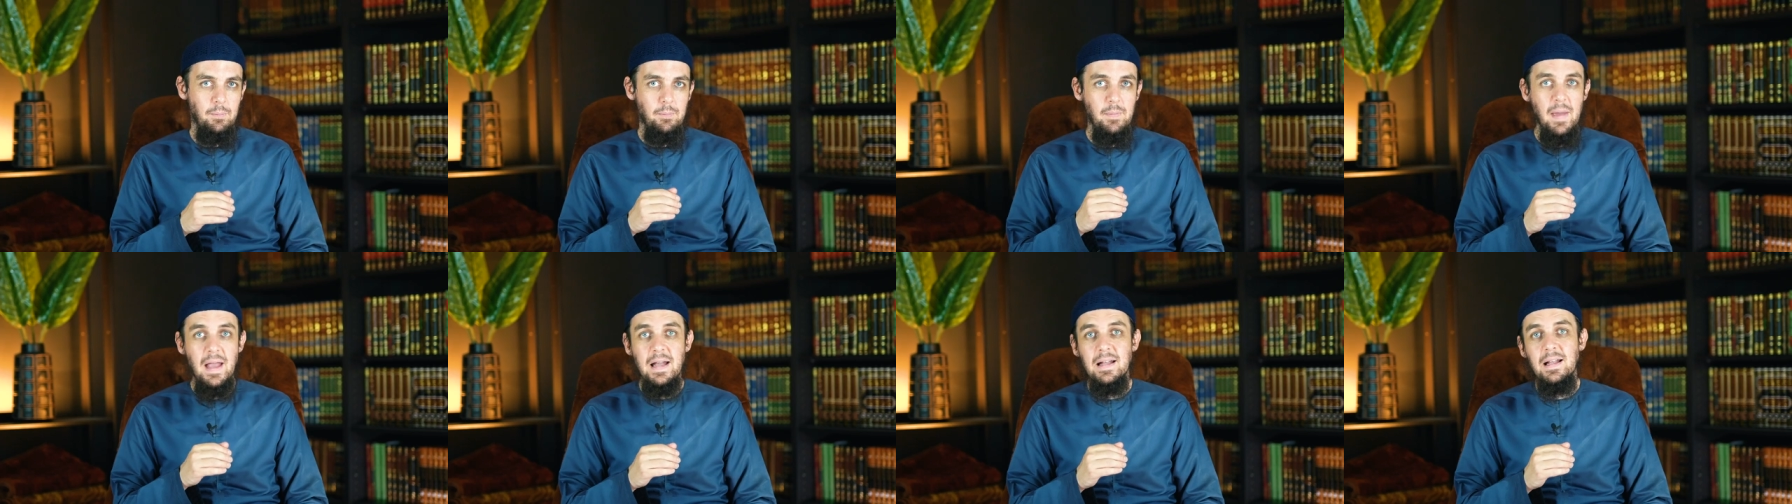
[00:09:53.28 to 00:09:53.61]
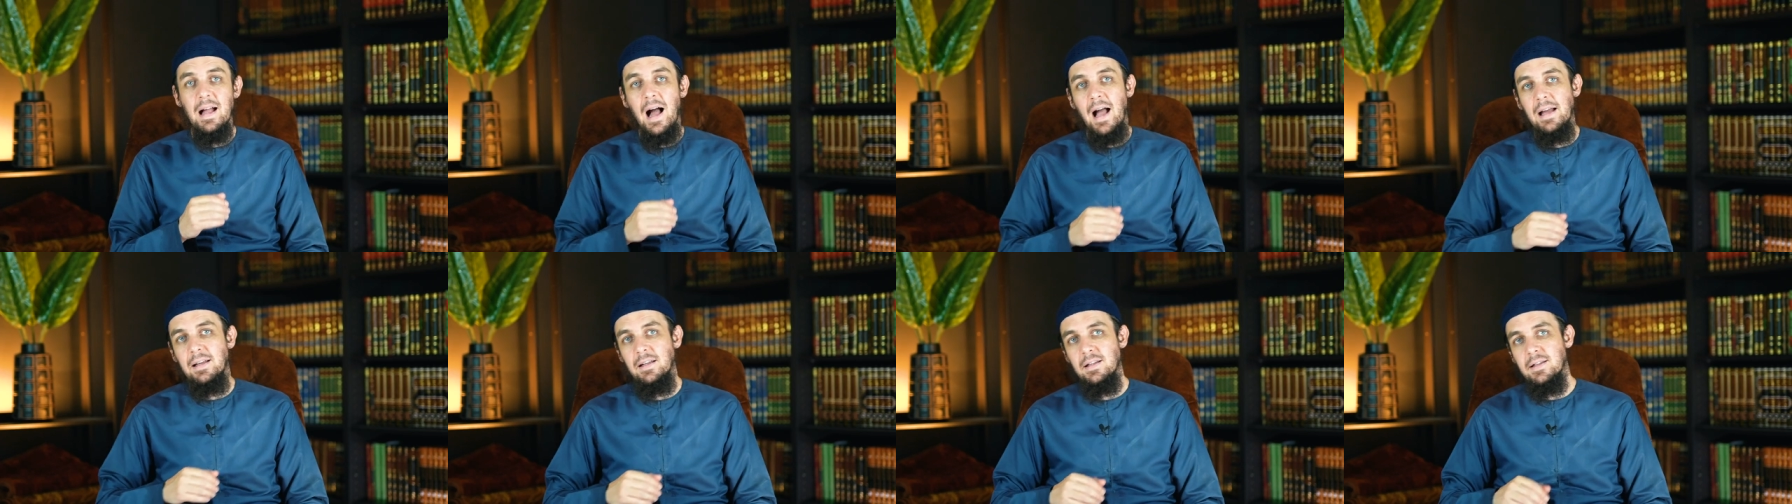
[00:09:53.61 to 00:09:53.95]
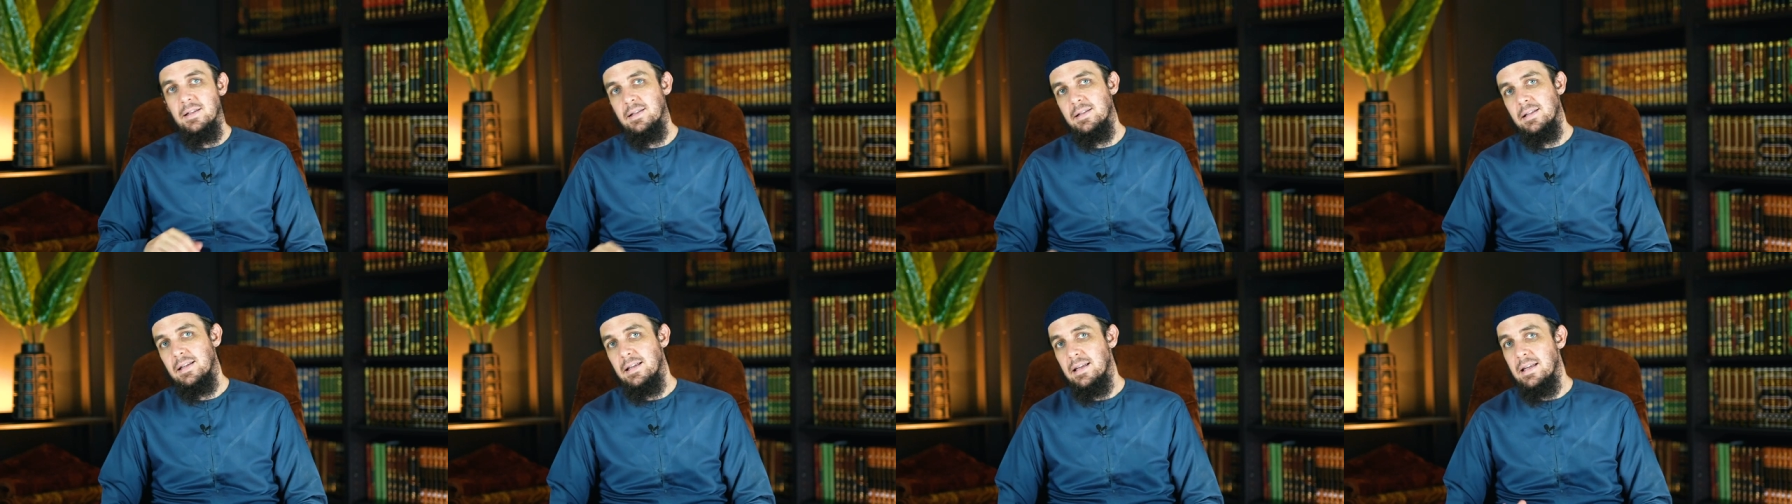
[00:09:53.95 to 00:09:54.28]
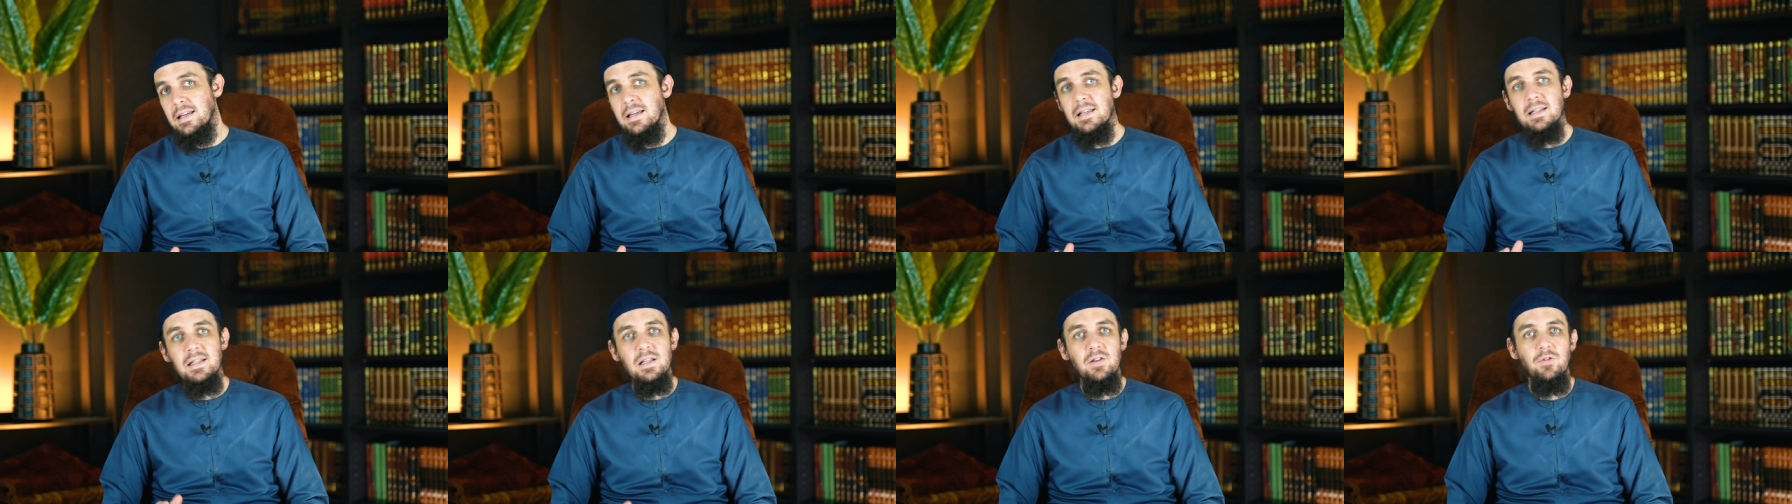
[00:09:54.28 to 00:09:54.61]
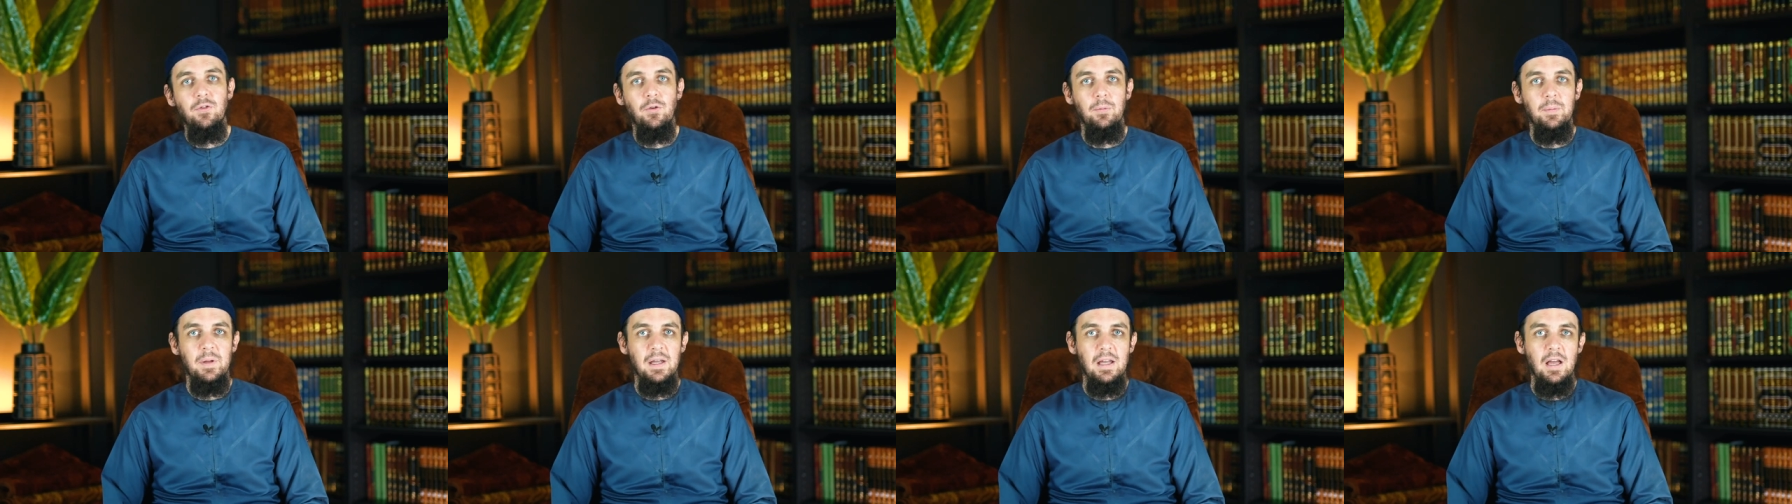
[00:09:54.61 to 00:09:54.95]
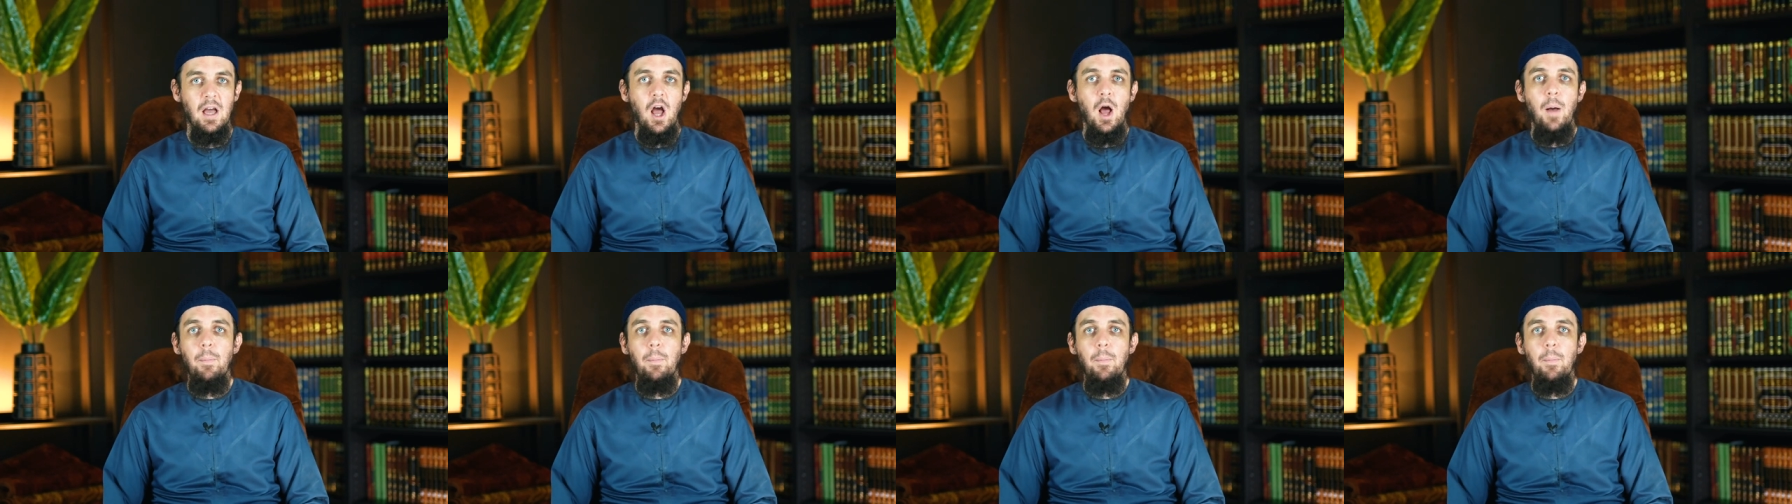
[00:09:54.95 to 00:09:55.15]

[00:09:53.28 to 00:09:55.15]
Make guidance easy for me.